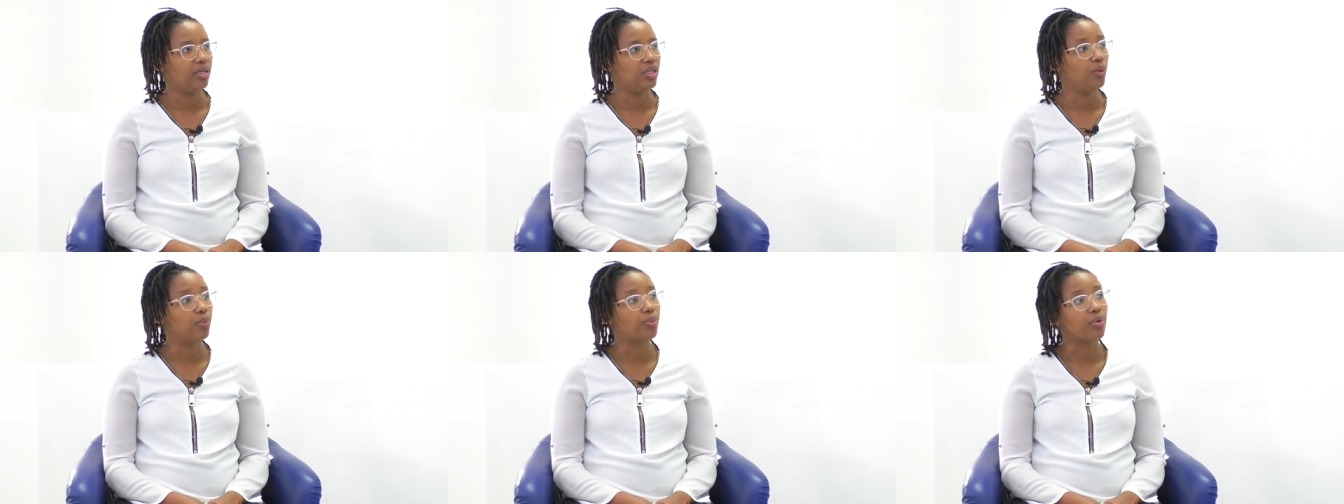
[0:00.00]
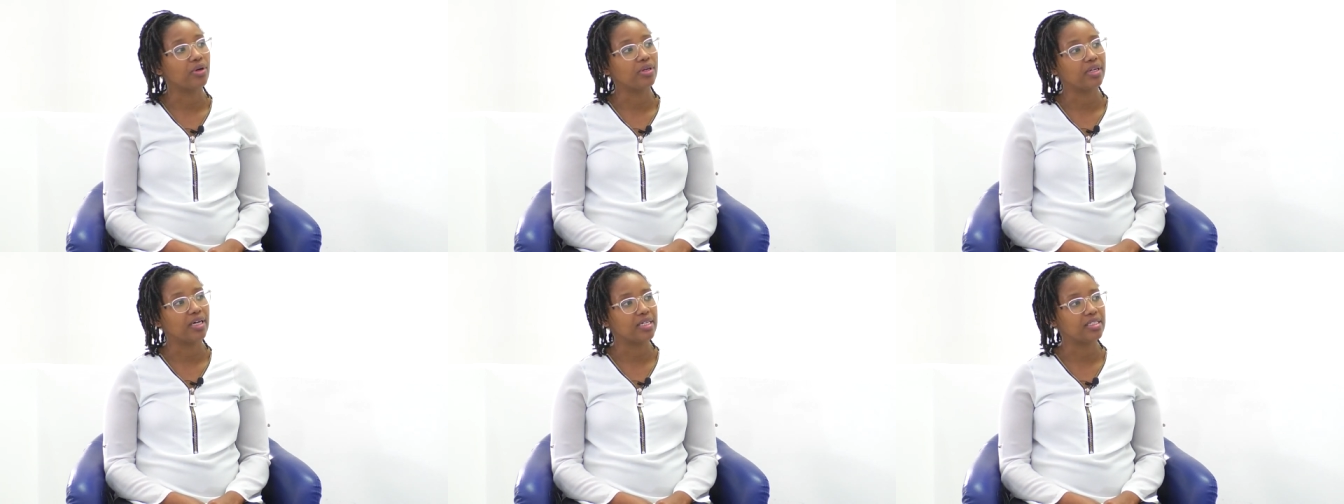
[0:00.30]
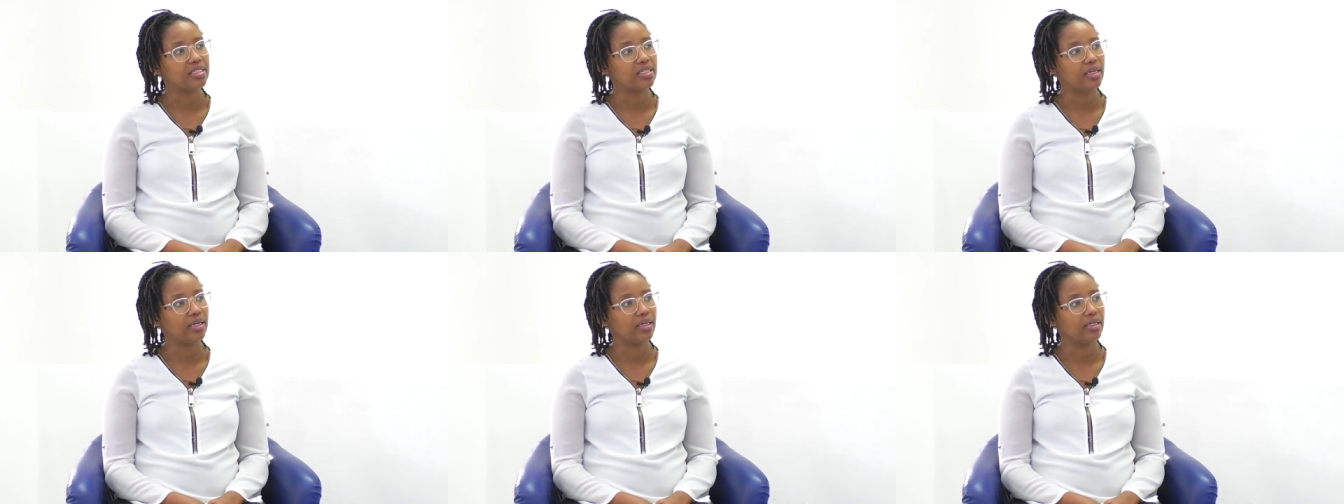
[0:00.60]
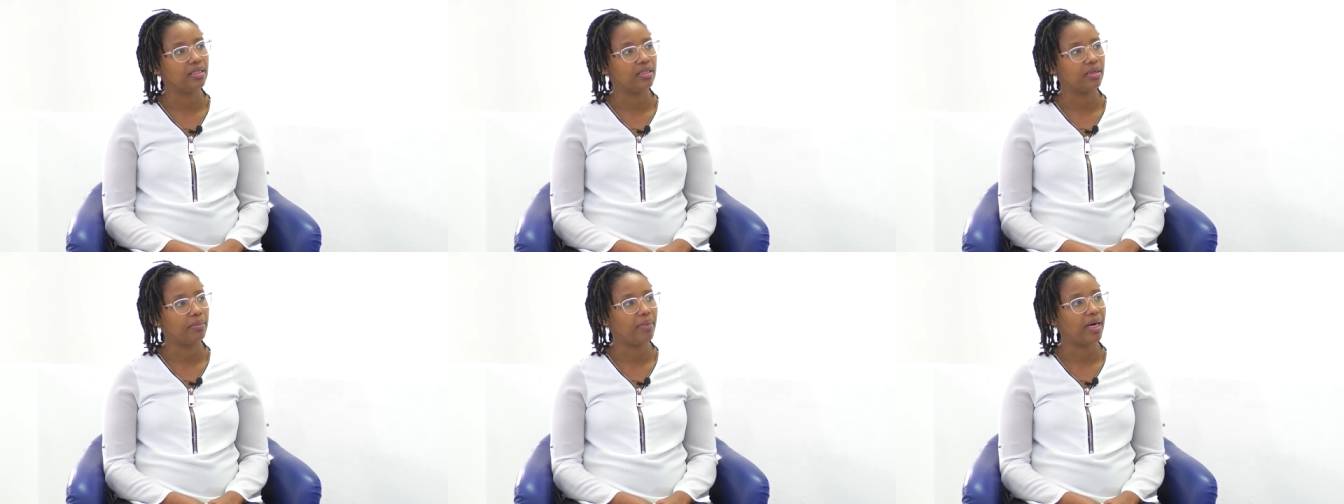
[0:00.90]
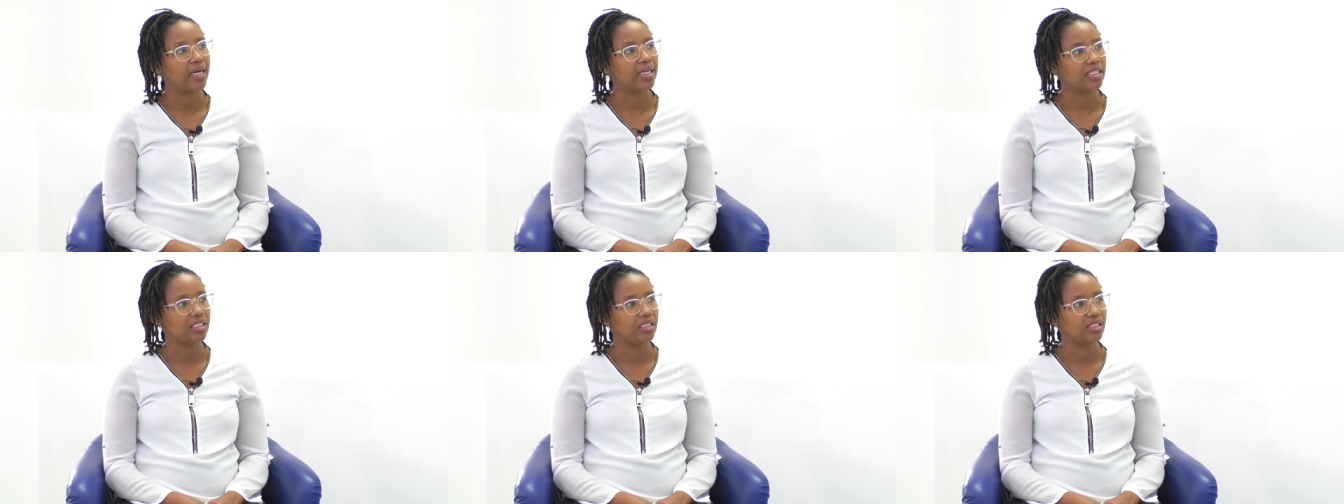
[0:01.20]
new products and uh,
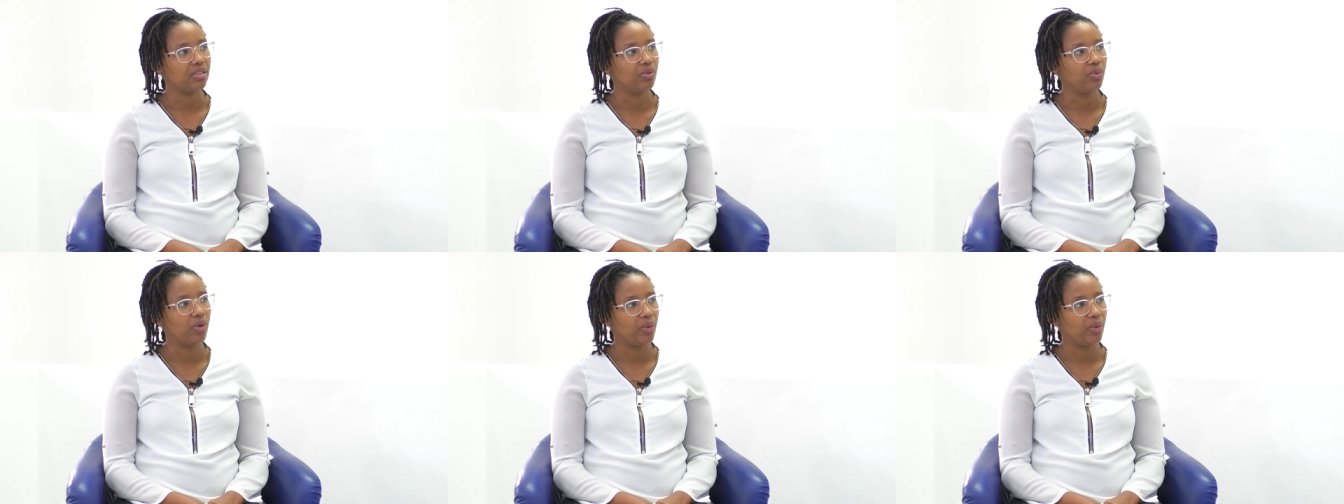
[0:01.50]
marketing,